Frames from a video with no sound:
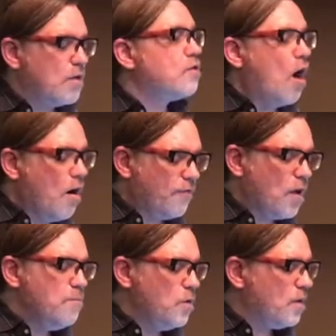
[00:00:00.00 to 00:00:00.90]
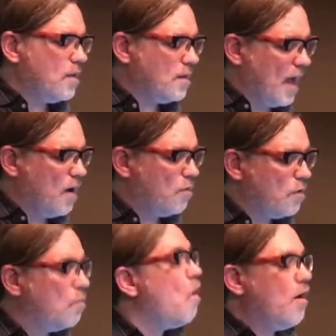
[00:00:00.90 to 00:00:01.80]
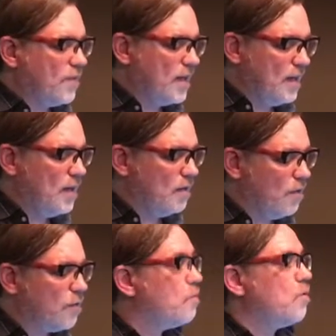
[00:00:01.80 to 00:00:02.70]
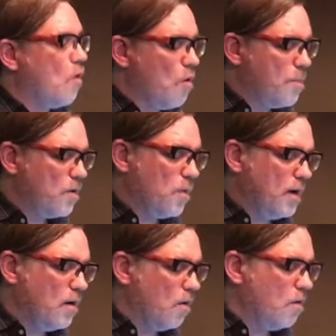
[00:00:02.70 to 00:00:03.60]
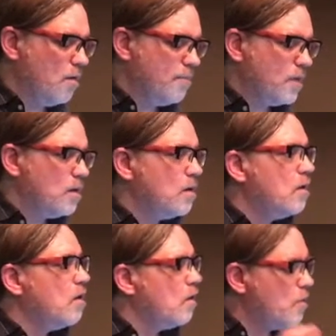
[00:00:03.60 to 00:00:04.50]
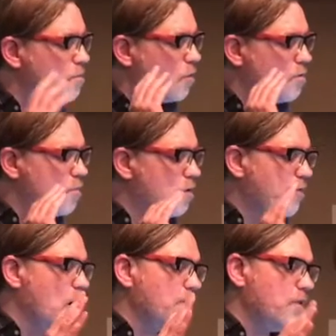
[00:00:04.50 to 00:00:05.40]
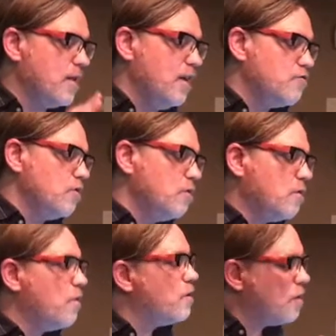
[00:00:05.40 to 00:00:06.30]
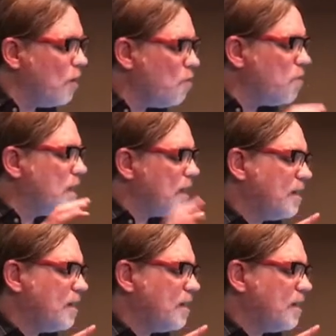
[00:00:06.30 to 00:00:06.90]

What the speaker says: Soft, muted sounds wafted in through her open window. The murmur of conversations, the slow